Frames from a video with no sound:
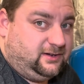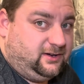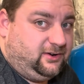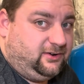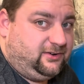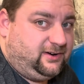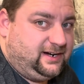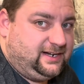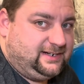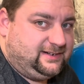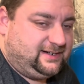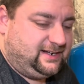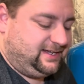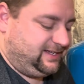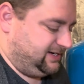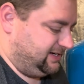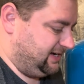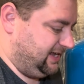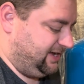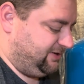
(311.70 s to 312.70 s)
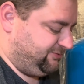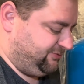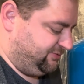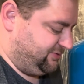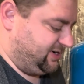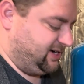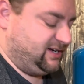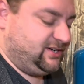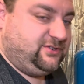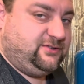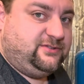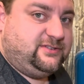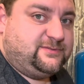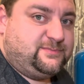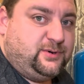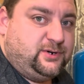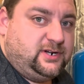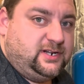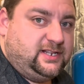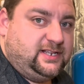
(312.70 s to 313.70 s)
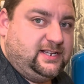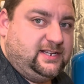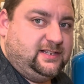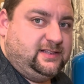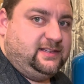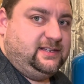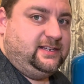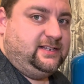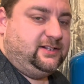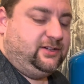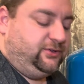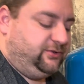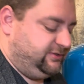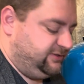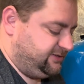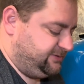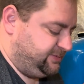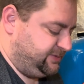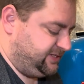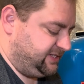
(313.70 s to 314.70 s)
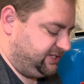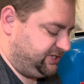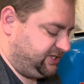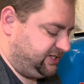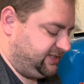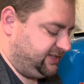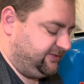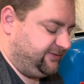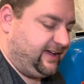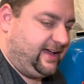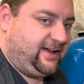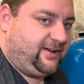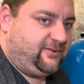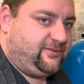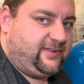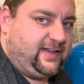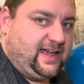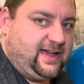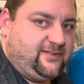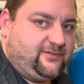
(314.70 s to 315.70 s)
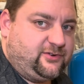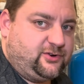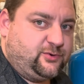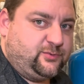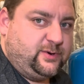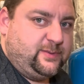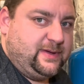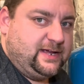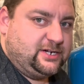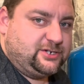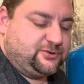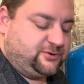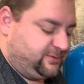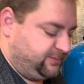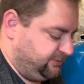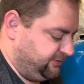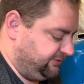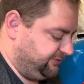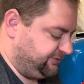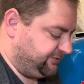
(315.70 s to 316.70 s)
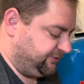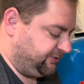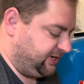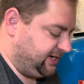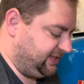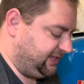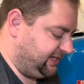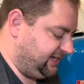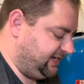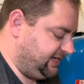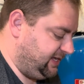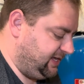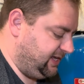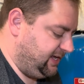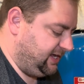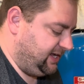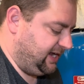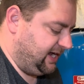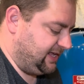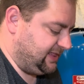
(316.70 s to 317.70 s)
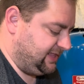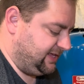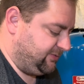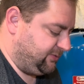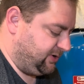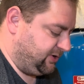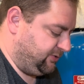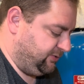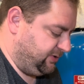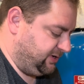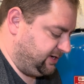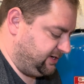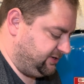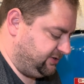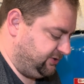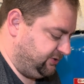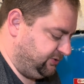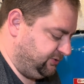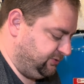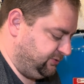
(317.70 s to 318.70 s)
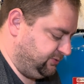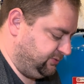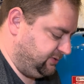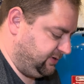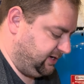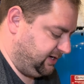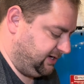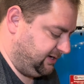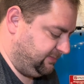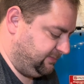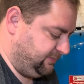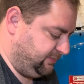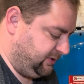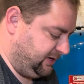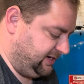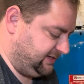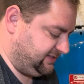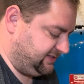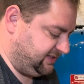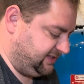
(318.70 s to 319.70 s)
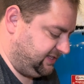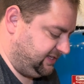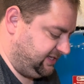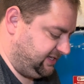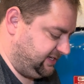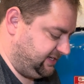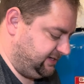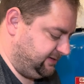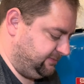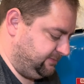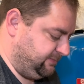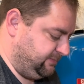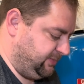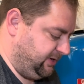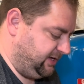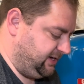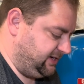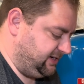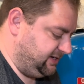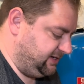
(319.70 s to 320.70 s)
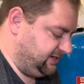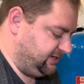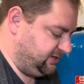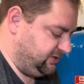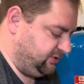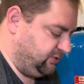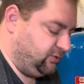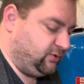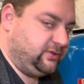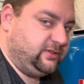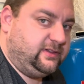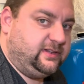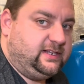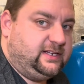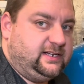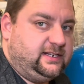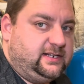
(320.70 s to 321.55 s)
All right, now what we're going to do is put it in the closed position, the valve, after we make sure it moves freely, and then we're going to press the button on